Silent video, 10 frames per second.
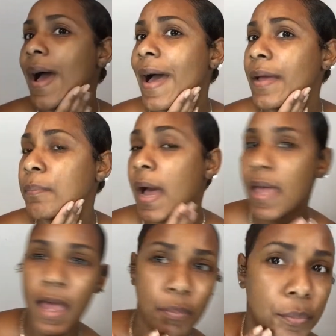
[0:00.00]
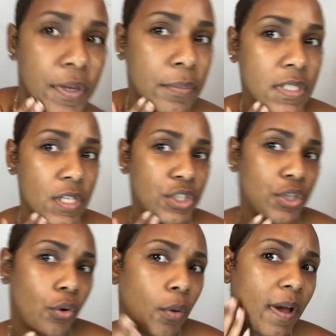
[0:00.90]
I hide my
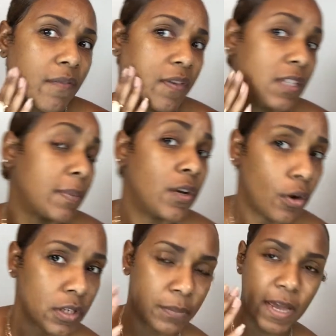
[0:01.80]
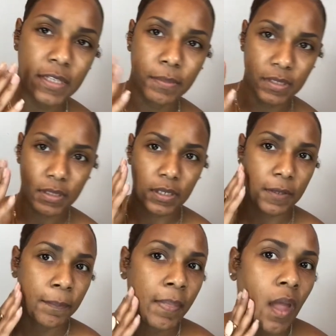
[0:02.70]
hyperpigmentation on my face, my dark spots basically.